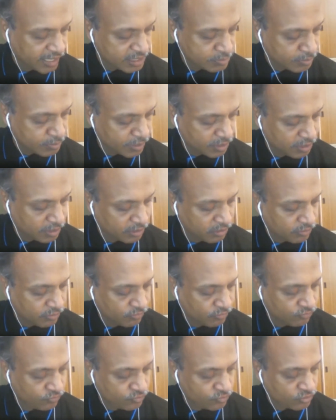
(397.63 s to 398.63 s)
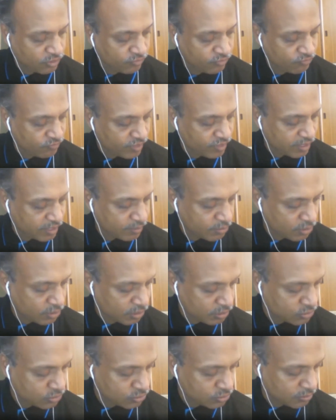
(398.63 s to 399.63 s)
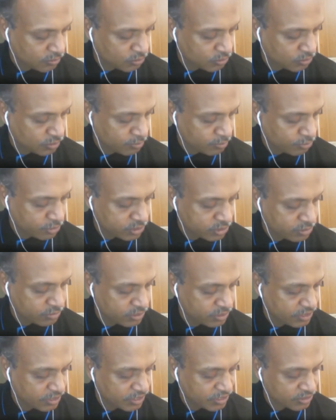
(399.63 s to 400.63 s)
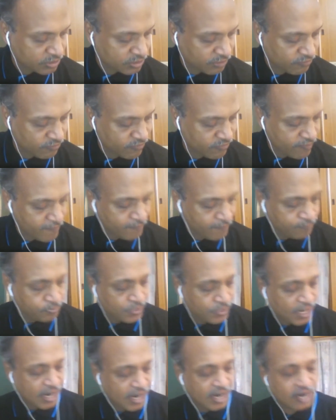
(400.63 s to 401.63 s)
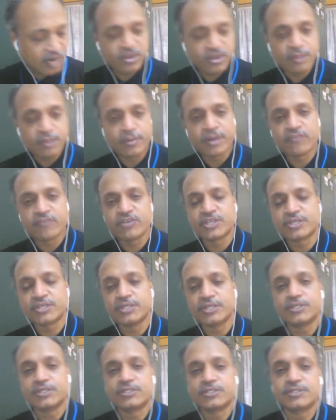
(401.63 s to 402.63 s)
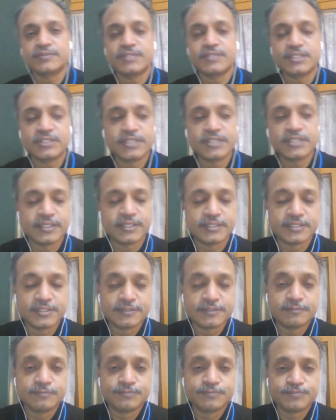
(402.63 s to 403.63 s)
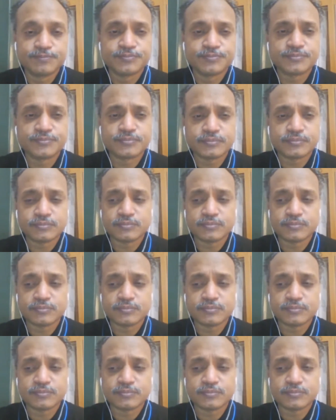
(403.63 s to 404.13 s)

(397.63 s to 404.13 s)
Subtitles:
the aspect of software, but also about the possibilities of hardware manifestations of such things.